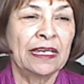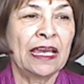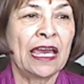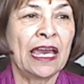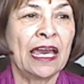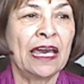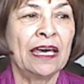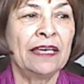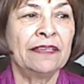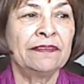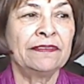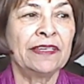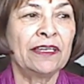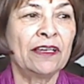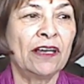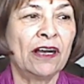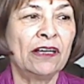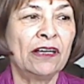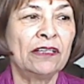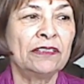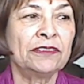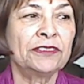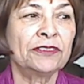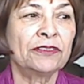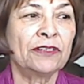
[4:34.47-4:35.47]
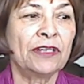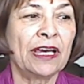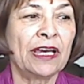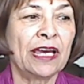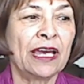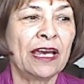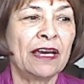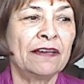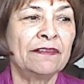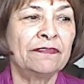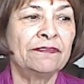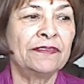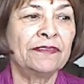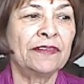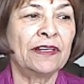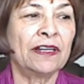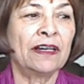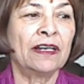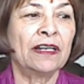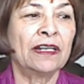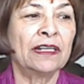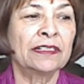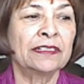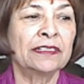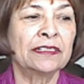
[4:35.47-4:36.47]
And they also have
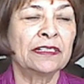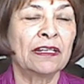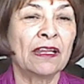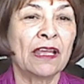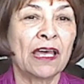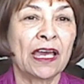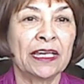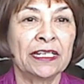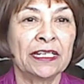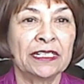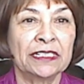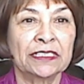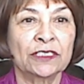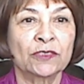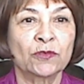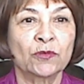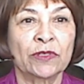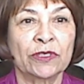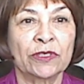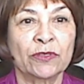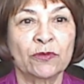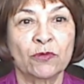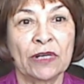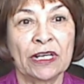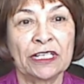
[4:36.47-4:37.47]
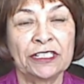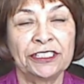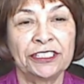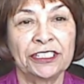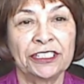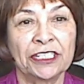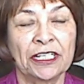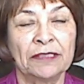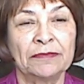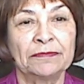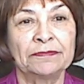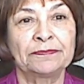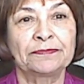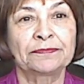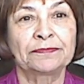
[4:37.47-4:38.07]
an alliance with Russia.